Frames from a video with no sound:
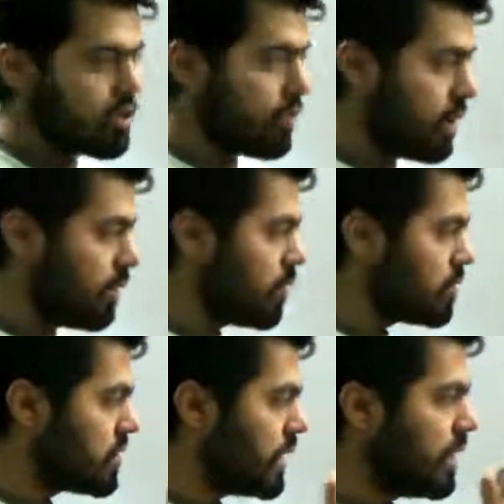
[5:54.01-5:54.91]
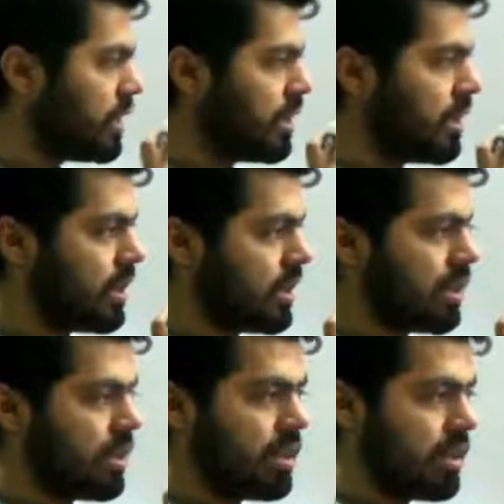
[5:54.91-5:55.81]
So whenever you see
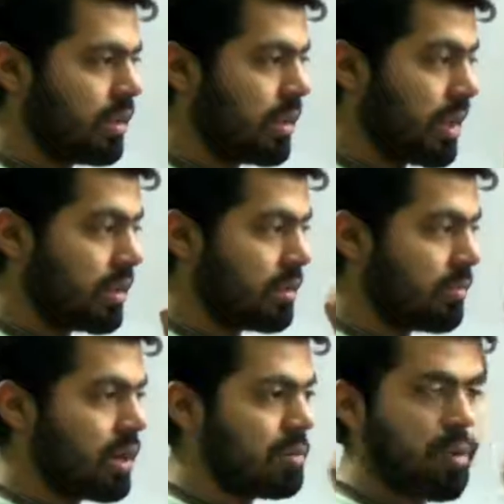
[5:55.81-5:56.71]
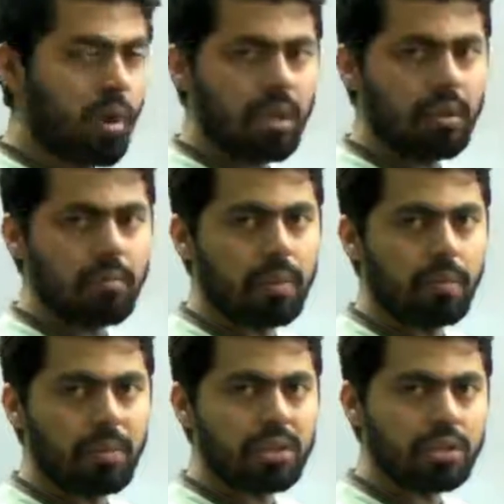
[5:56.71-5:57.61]
the word body
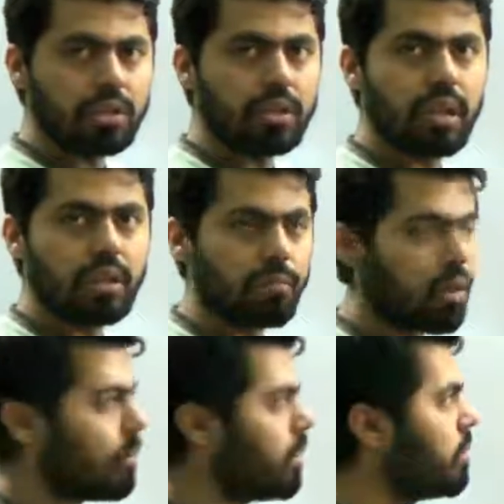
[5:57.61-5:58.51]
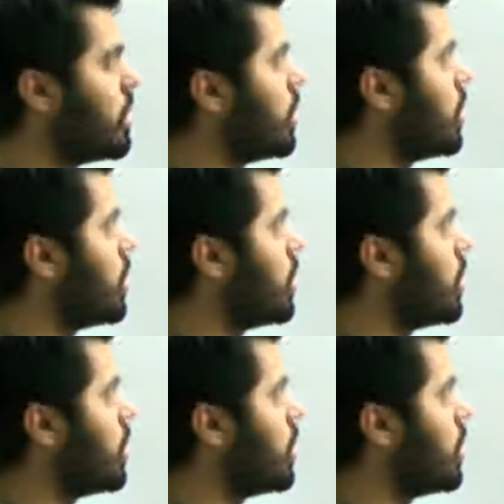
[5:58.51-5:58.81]
being mentioned in any problem,